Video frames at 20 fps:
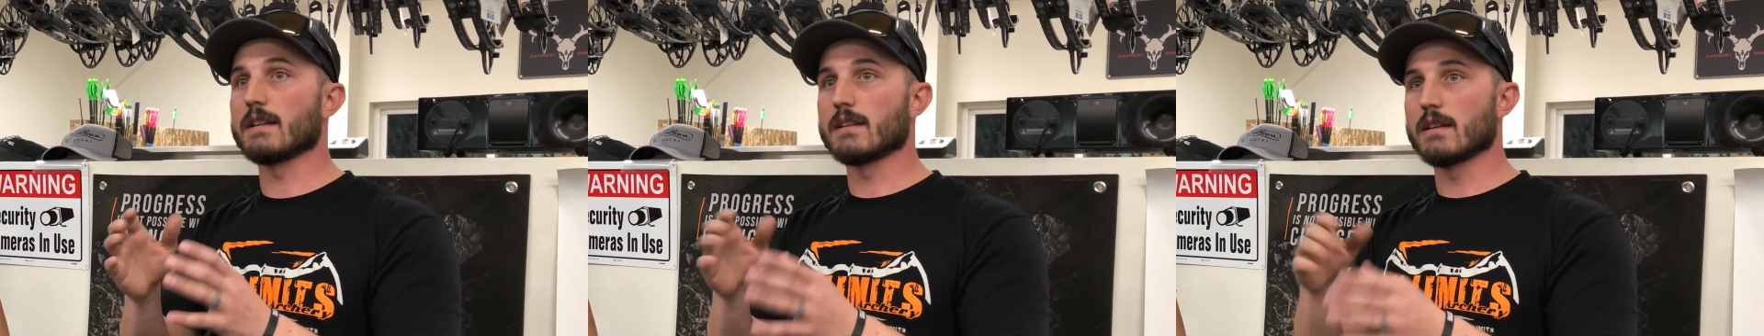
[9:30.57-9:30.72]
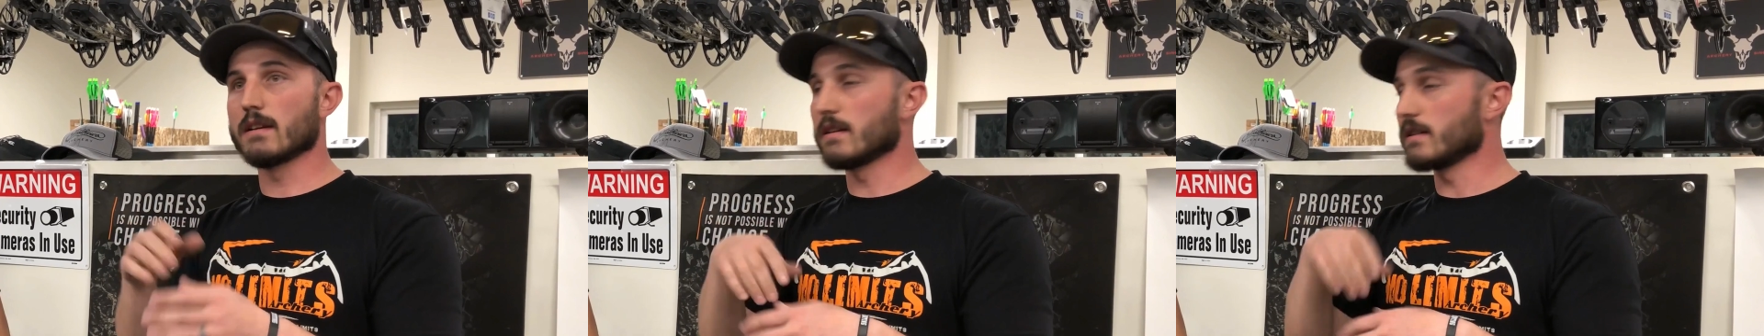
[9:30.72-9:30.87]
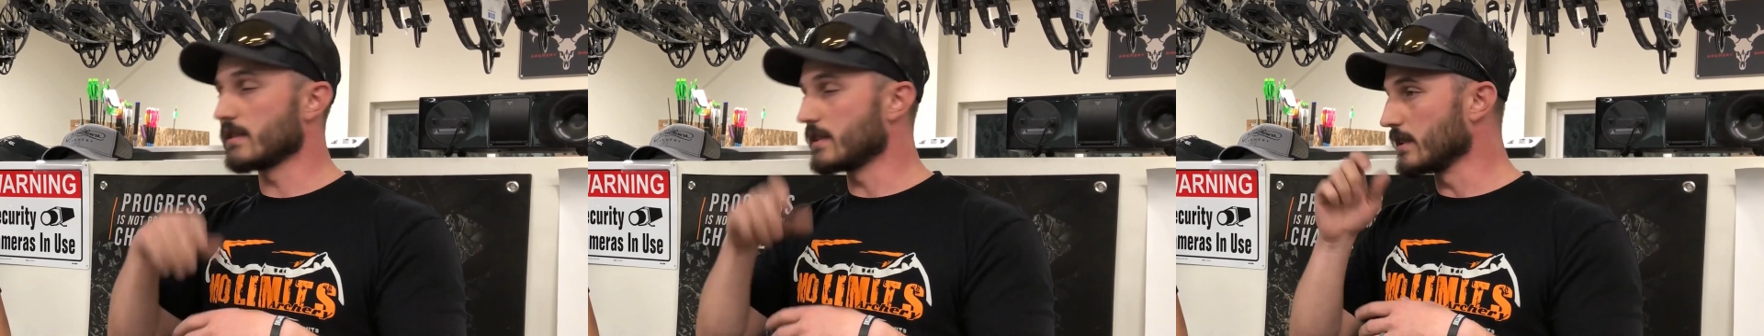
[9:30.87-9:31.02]

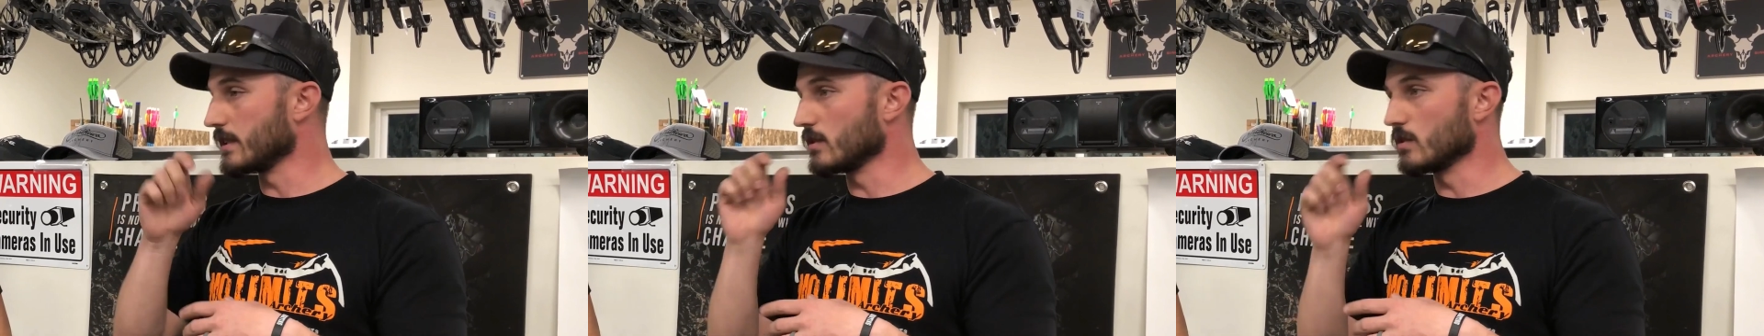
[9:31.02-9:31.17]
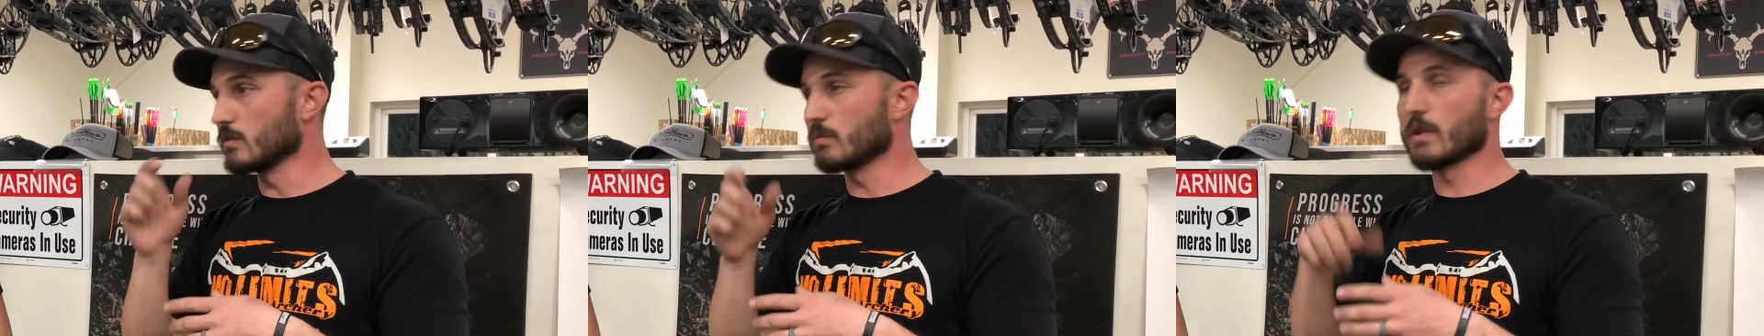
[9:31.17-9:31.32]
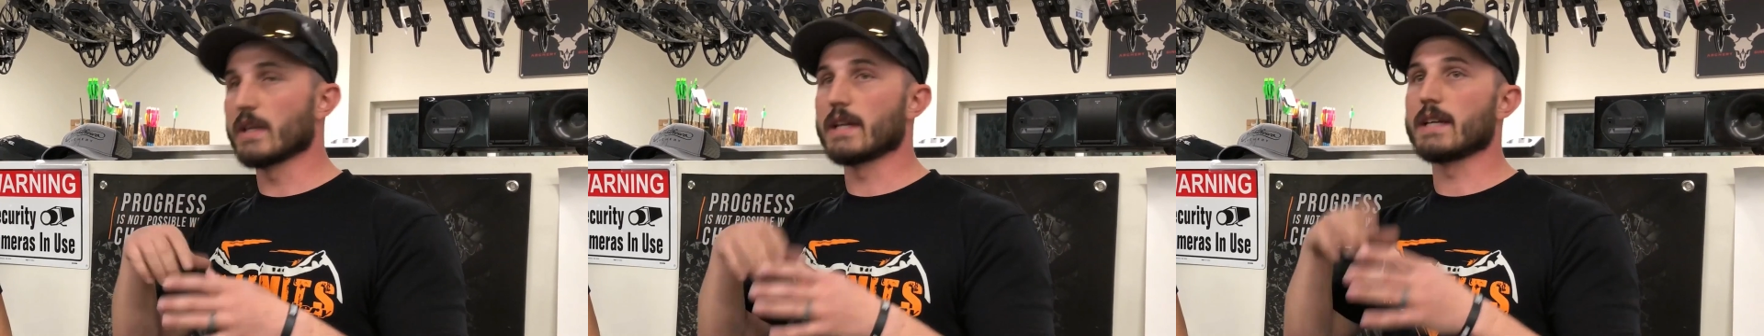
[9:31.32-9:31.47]
and
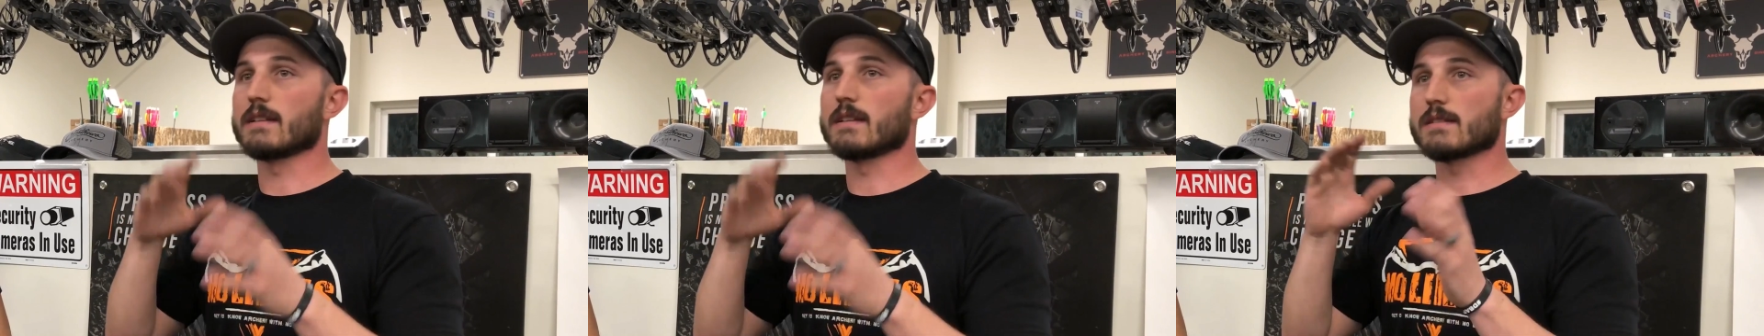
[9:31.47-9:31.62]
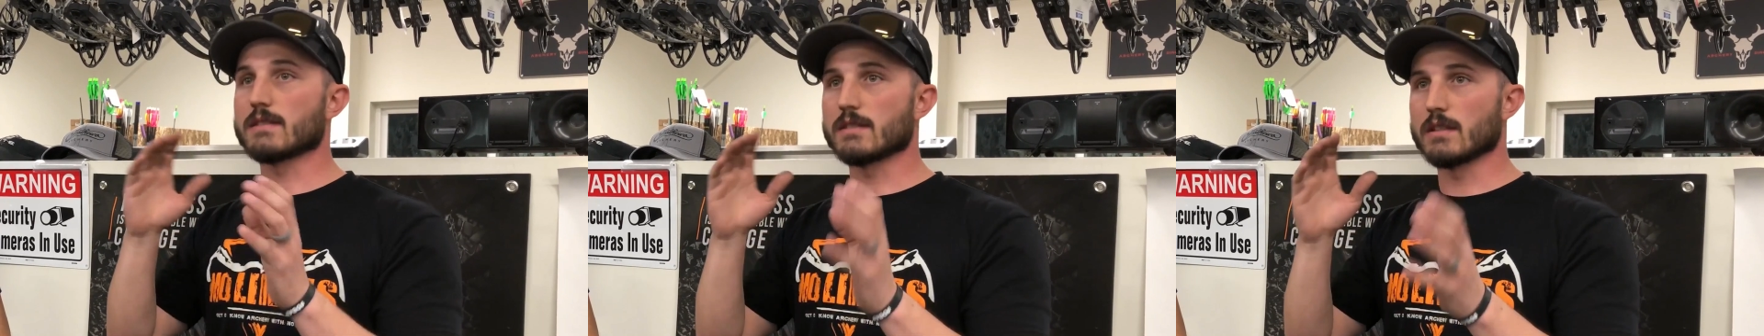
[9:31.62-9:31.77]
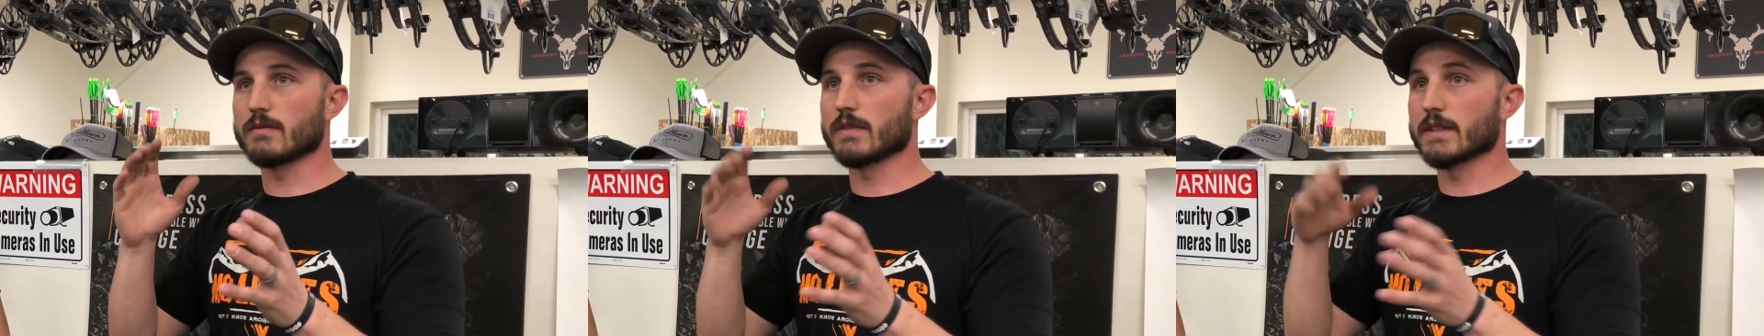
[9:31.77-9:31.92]
D-loop length,
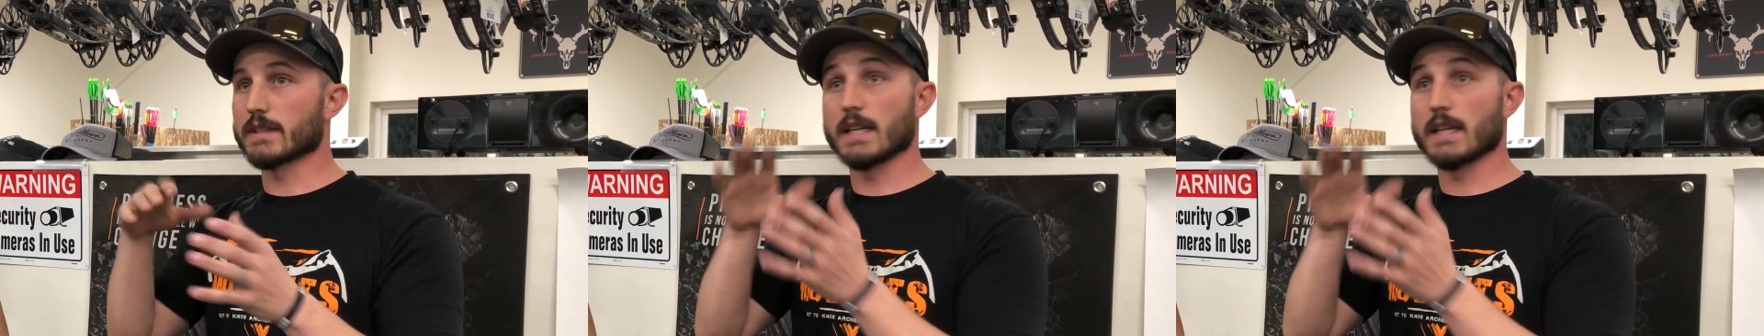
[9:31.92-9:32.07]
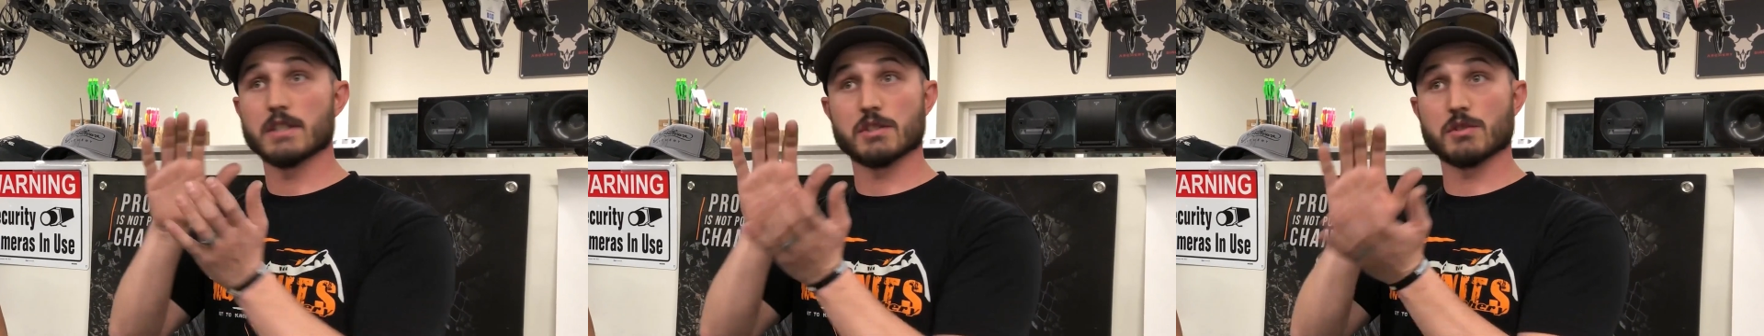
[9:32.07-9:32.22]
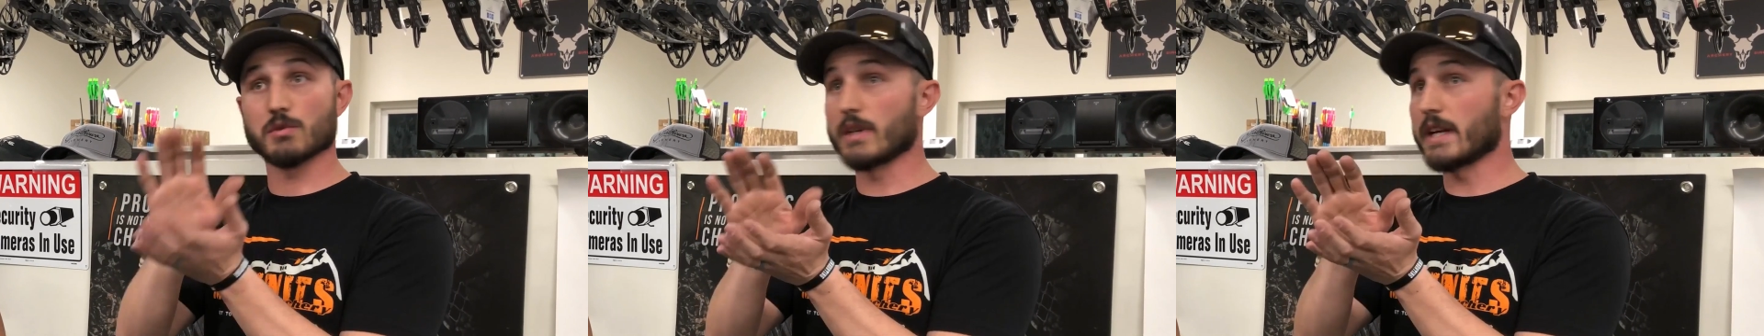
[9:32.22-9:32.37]
stuff like that,
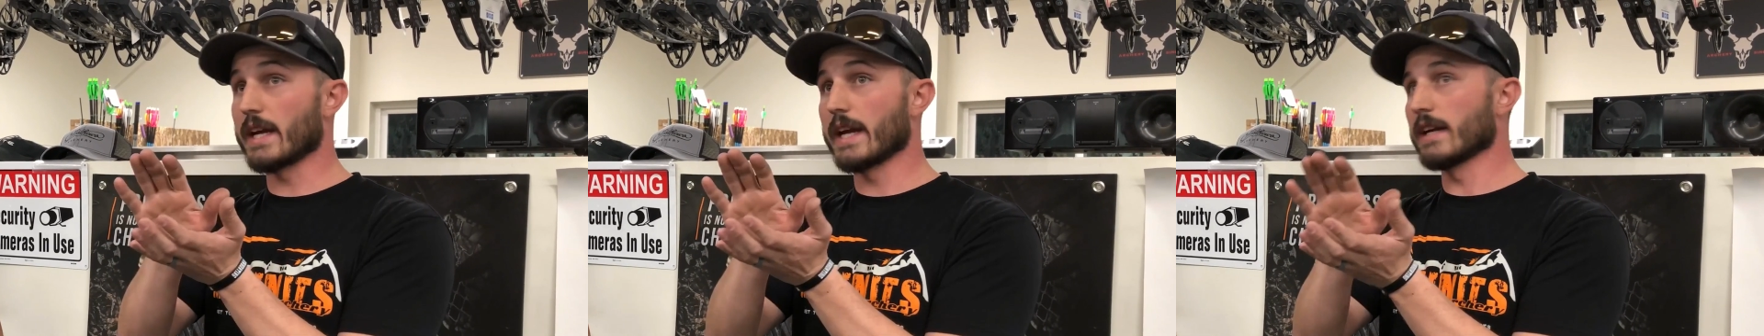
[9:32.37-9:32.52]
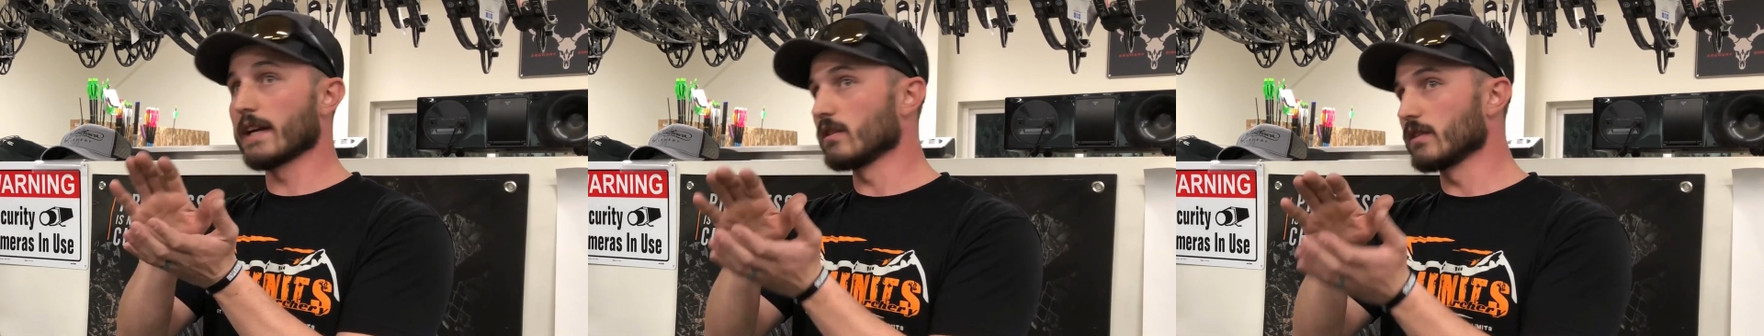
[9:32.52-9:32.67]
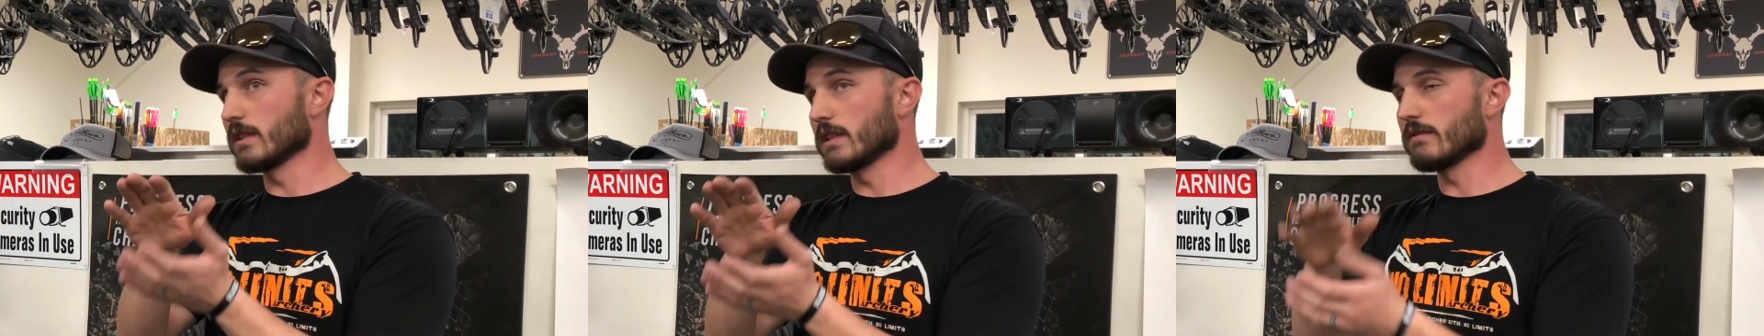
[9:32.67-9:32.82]
string
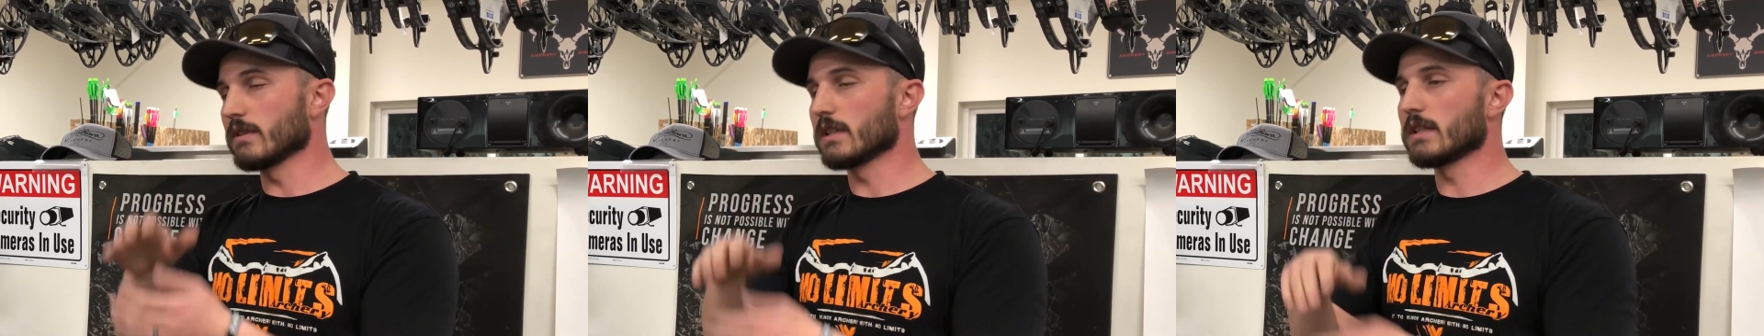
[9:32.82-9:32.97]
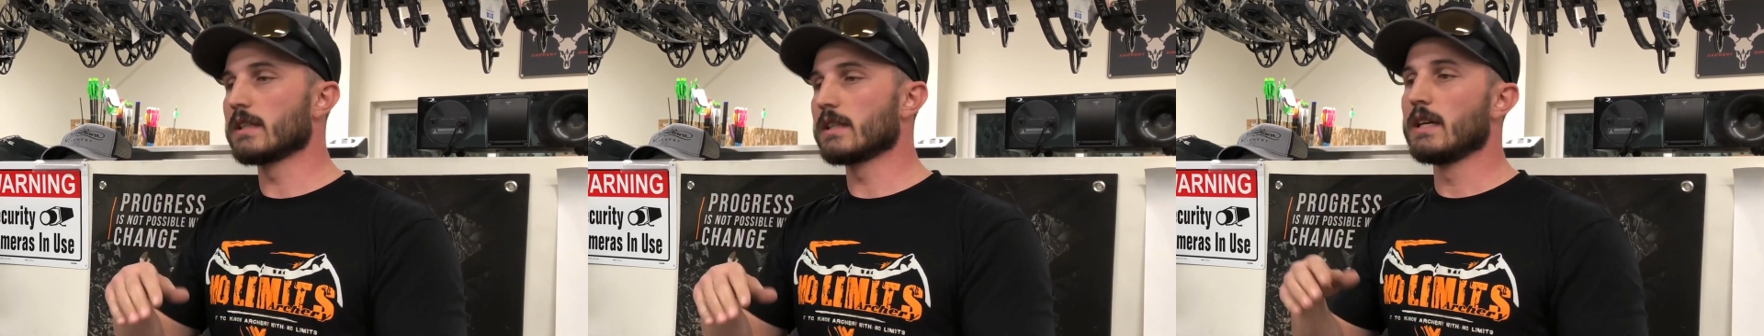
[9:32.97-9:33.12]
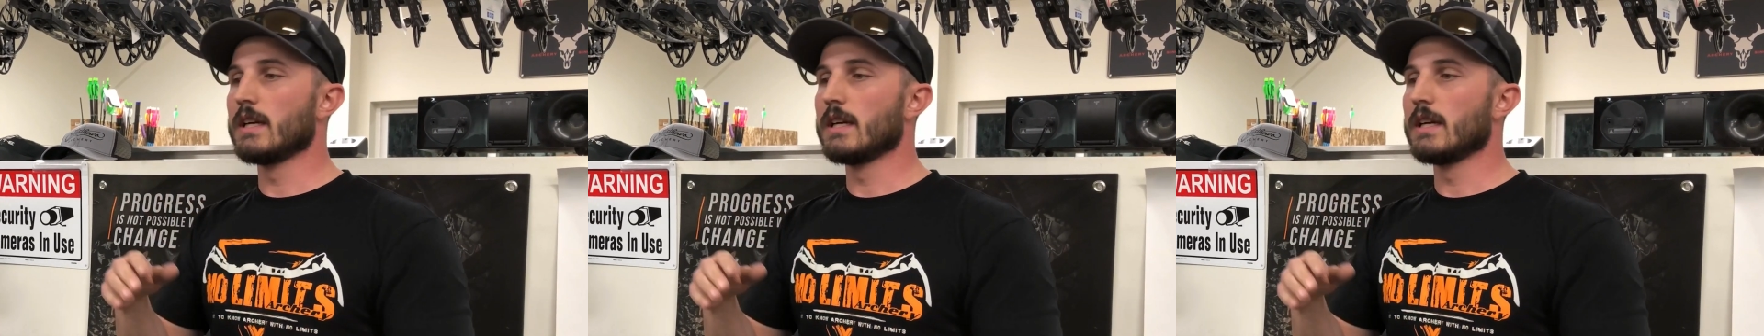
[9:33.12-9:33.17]
angle even.